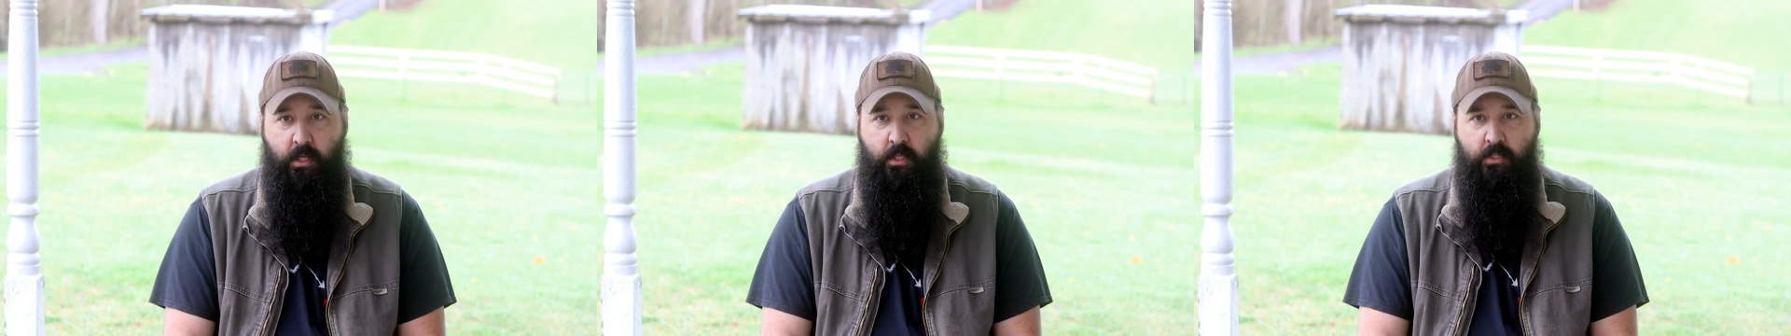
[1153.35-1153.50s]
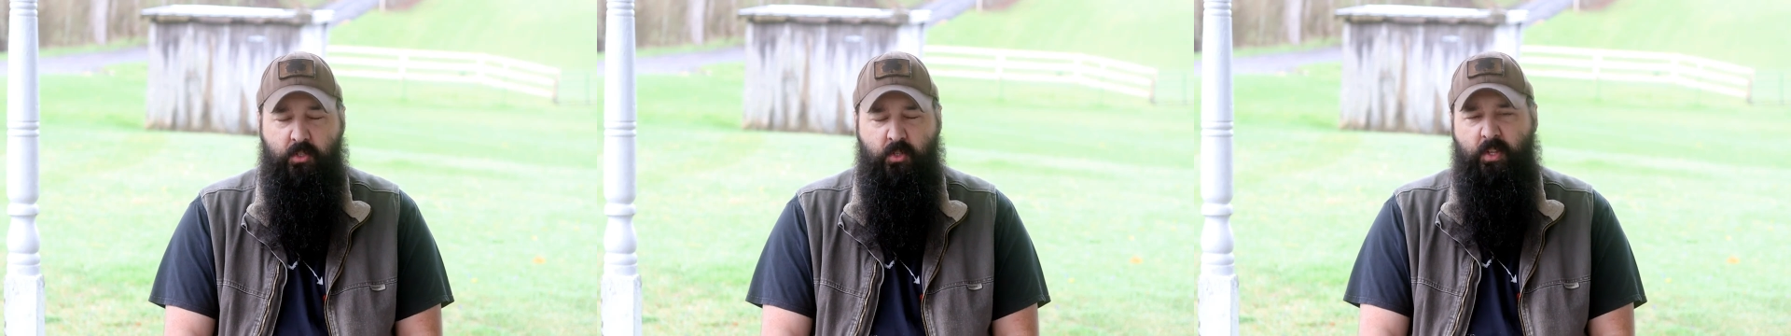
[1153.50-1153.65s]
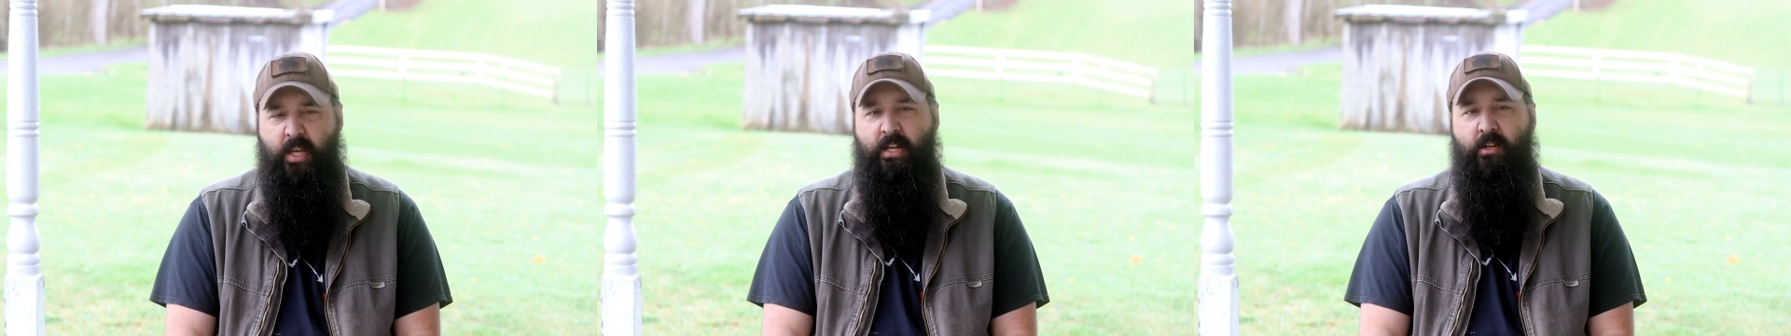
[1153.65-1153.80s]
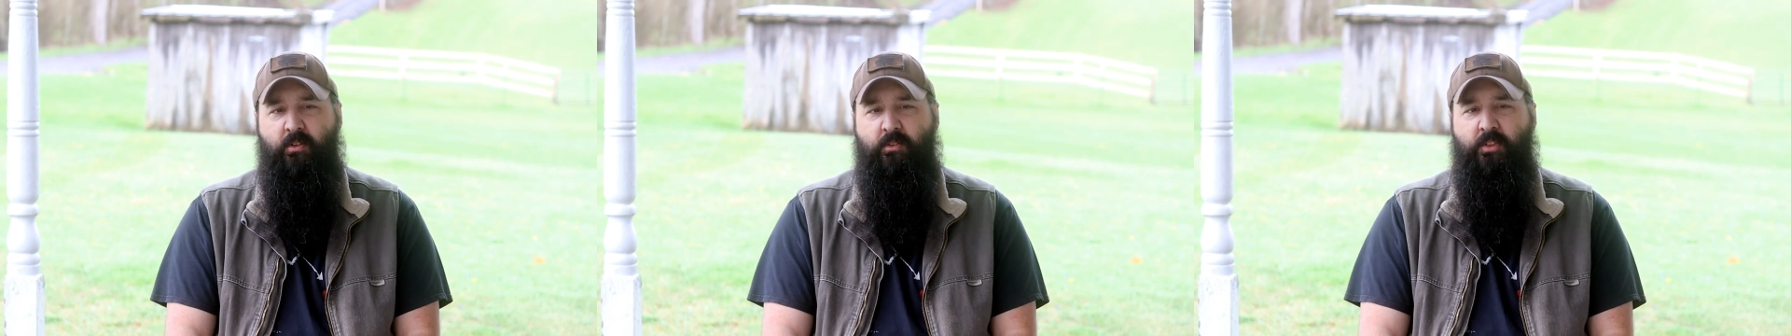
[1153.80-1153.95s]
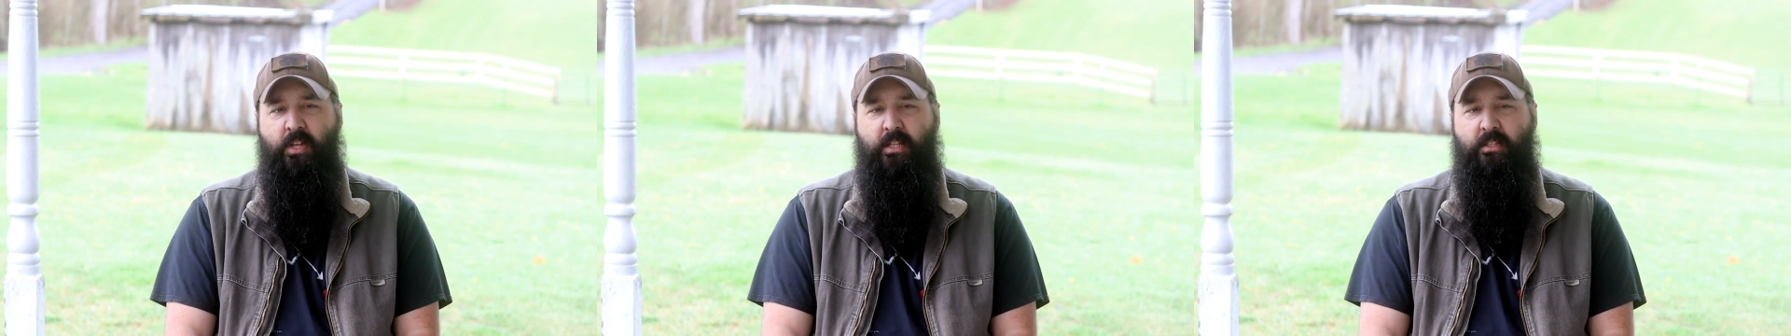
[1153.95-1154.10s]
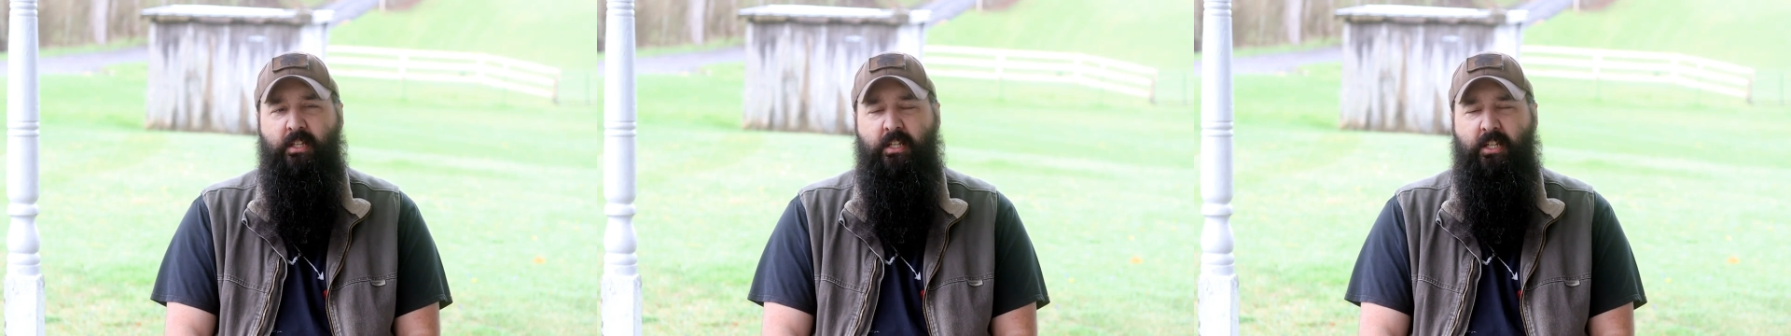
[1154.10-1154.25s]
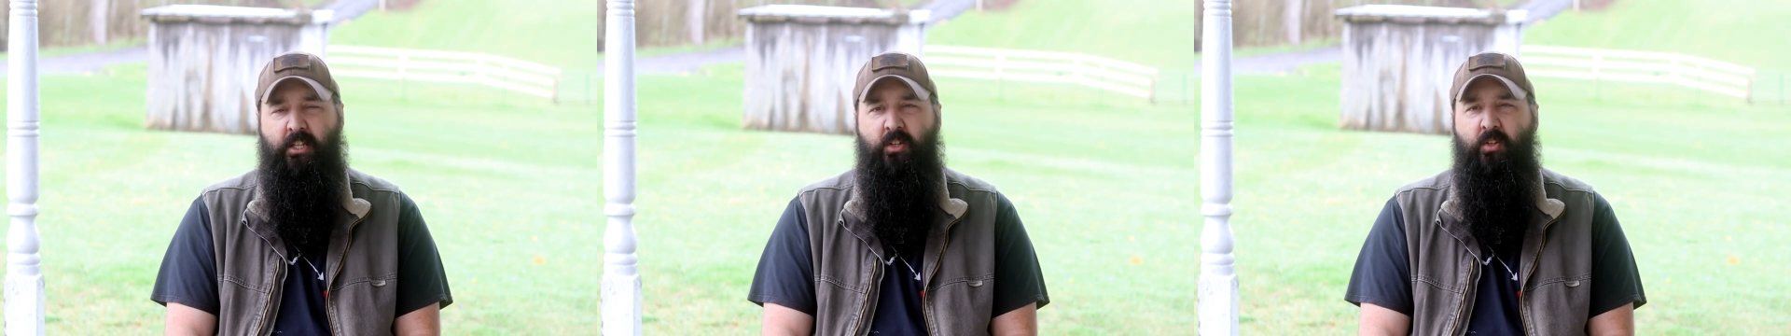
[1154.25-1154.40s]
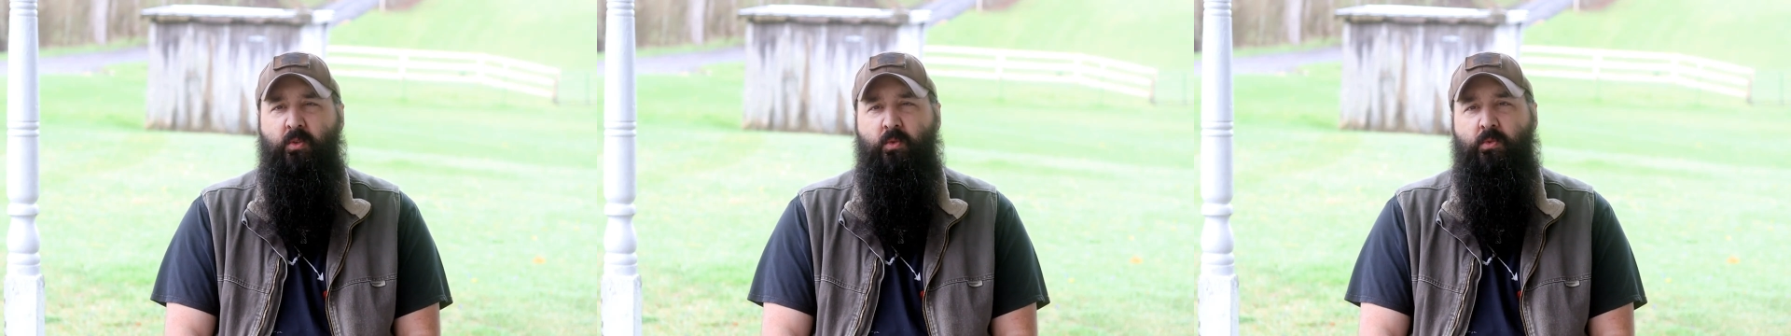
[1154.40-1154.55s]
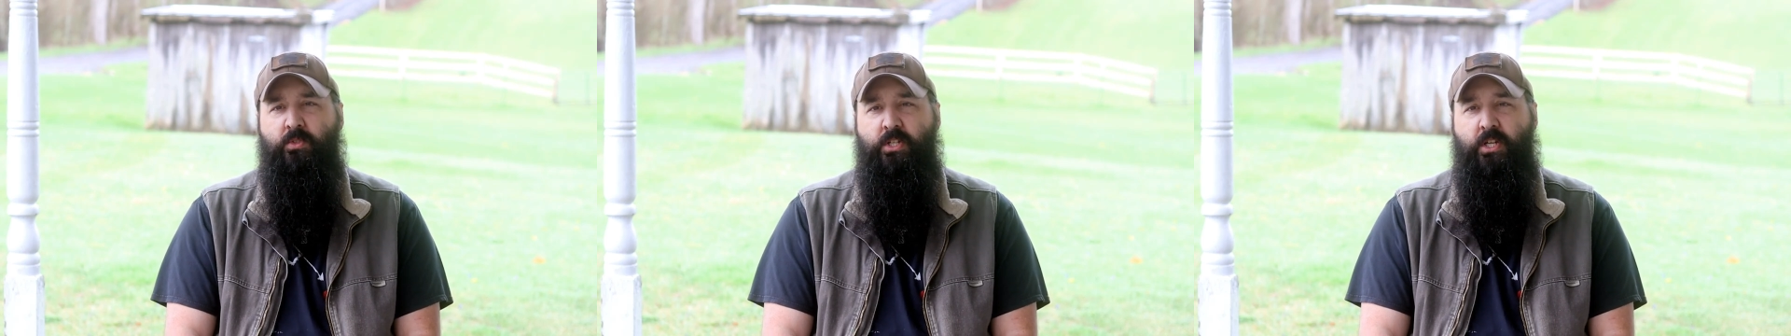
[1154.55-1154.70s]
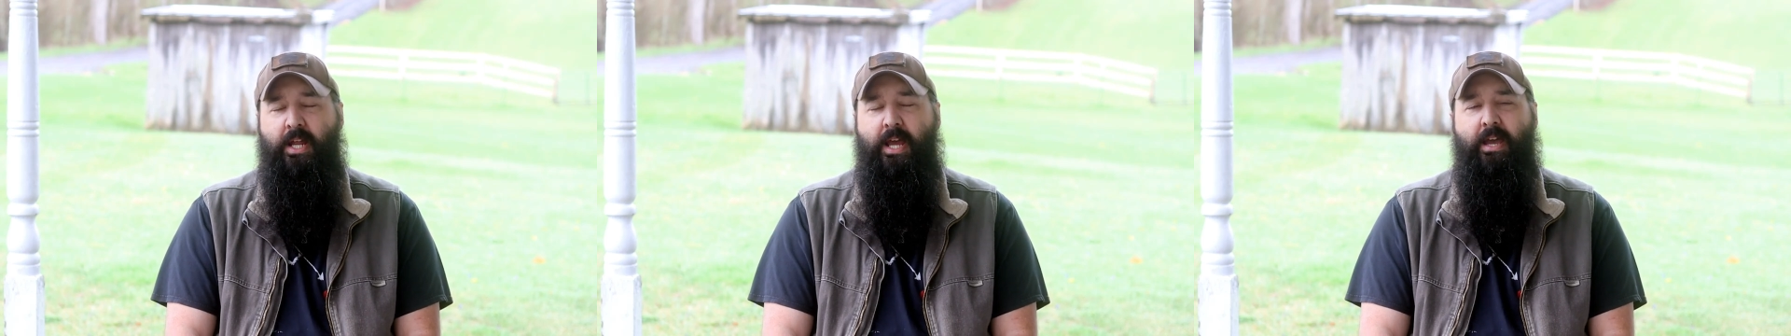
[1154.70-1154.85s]
So they don't think that
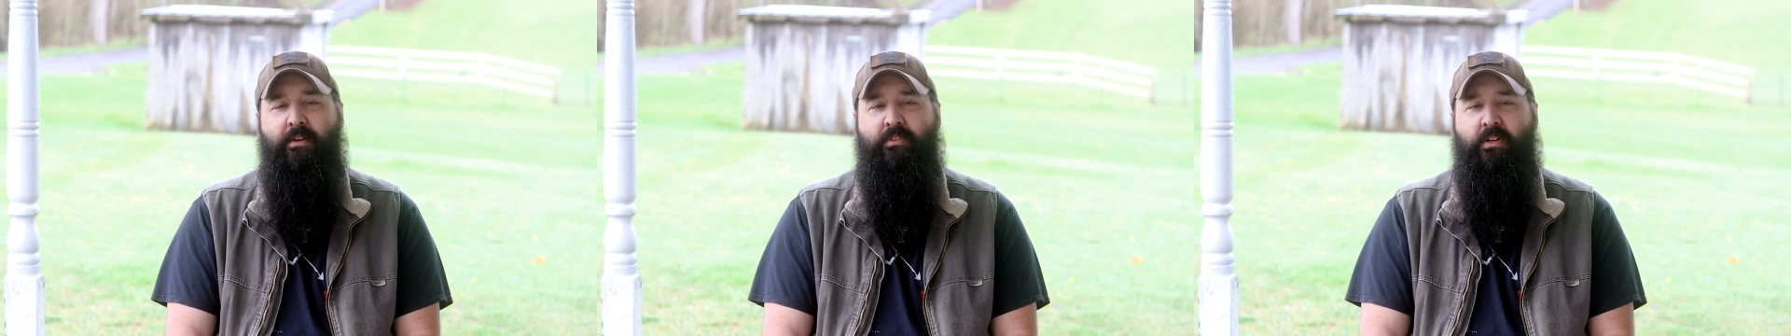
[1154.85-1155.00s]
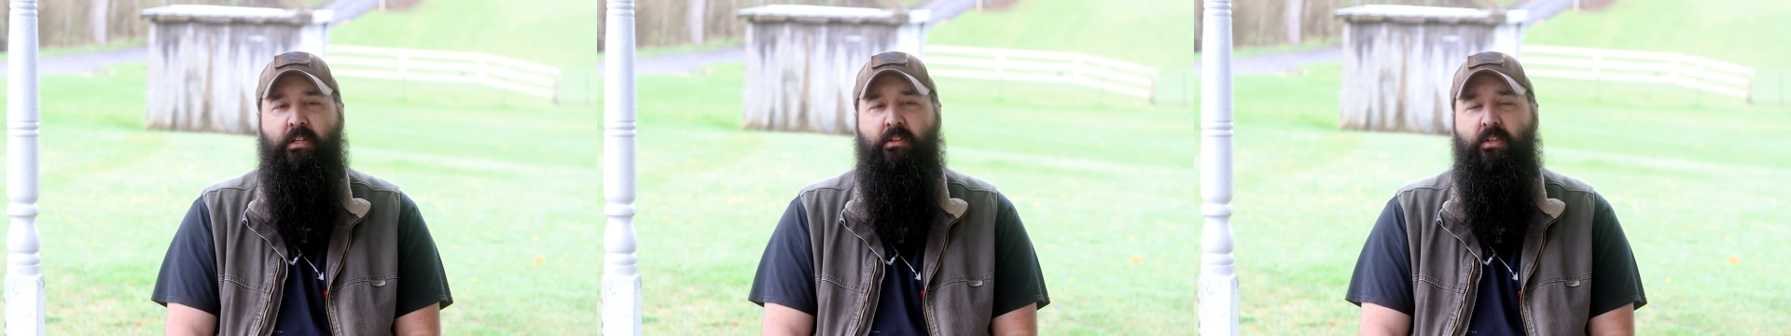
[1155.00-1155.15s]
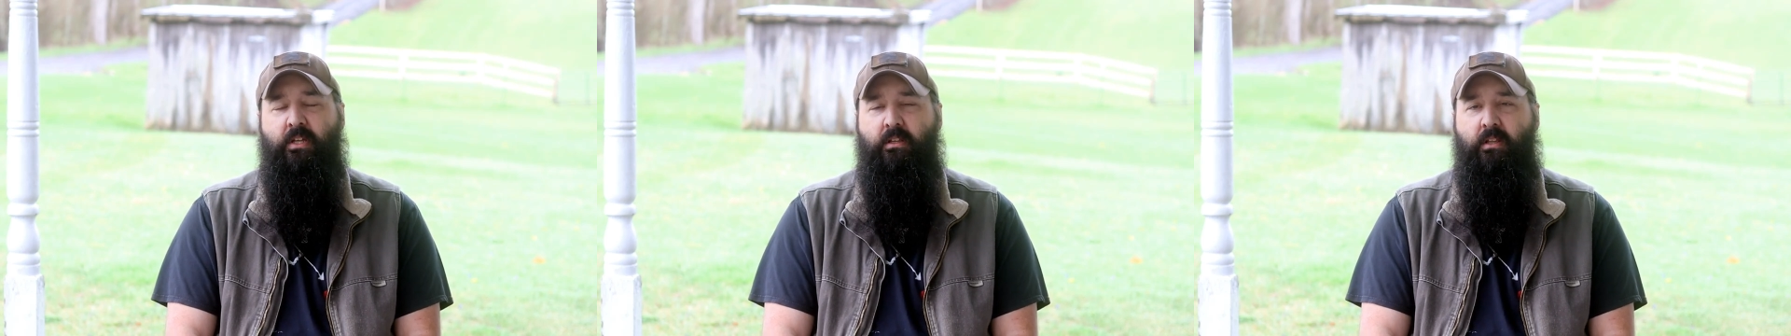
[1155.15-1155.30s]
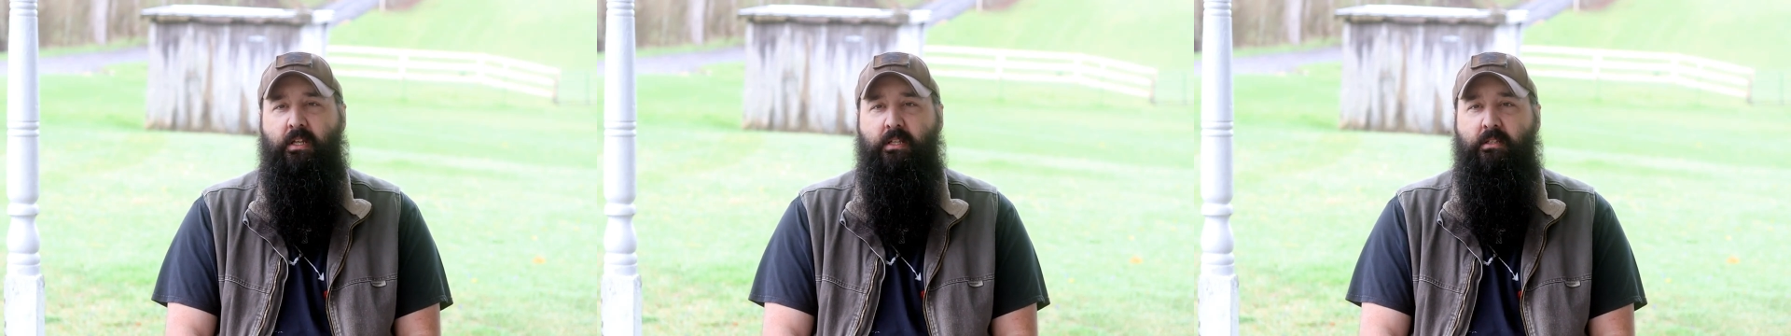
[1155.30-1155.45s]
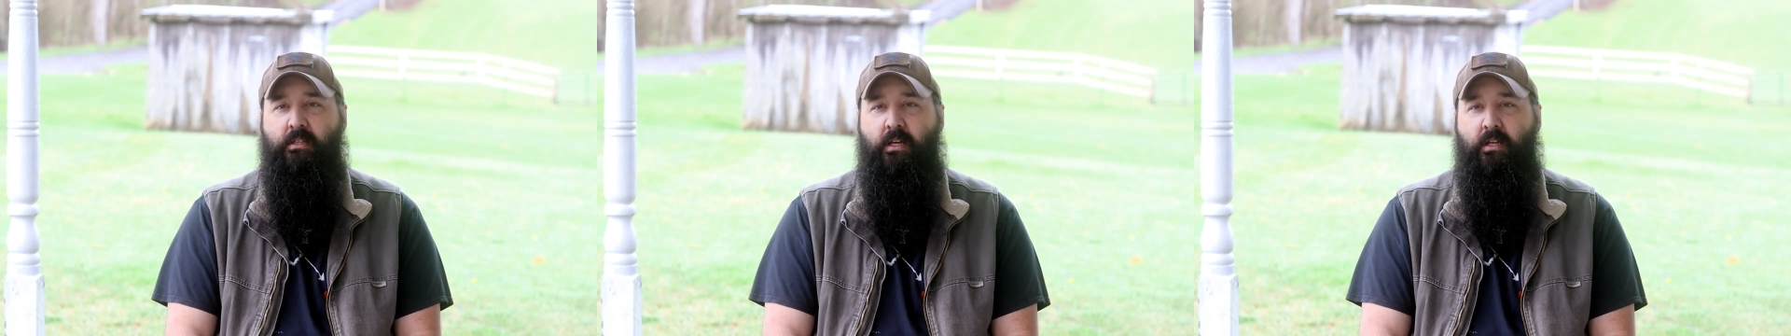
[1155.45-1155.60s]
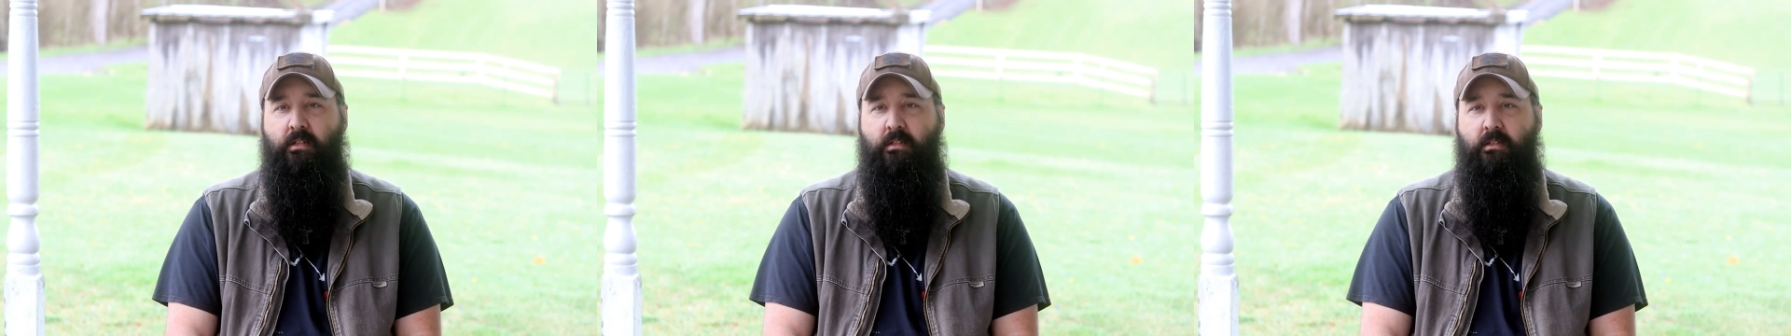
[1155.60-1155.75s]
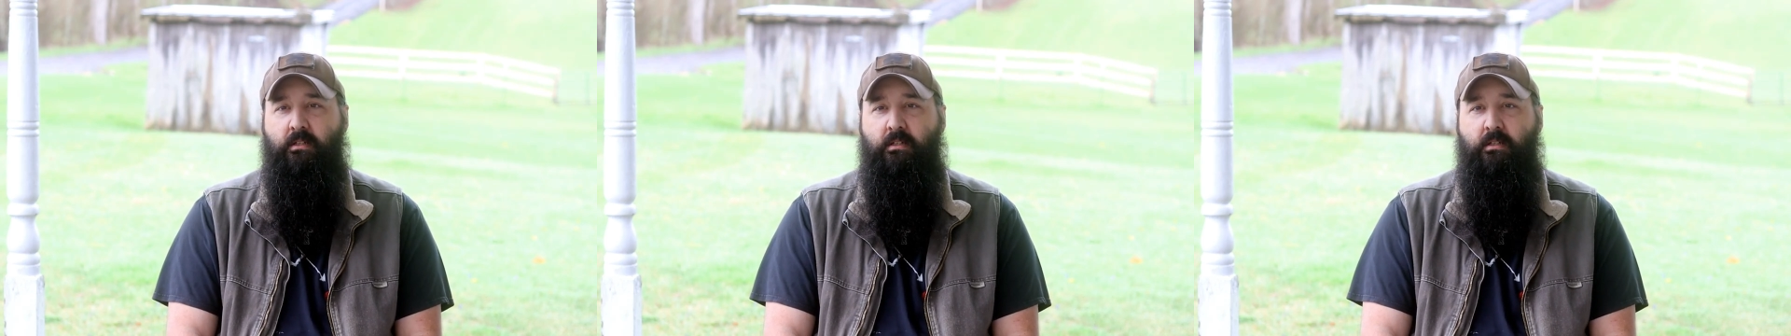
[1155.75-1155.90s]
you should have anything like that.